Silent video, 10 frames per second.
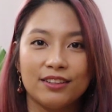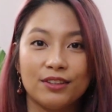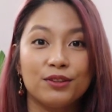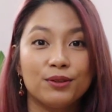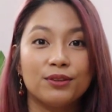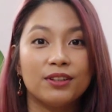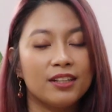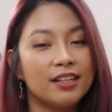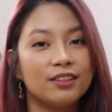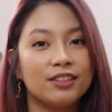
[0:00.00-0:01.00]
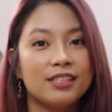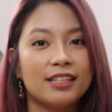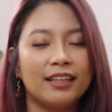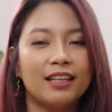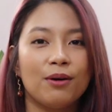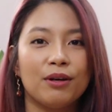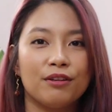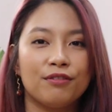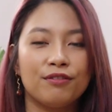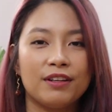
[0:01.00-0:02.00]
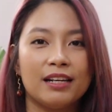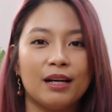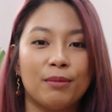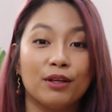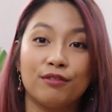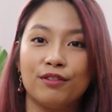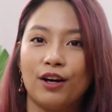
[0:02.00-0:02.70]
you'll totally understand how I feel about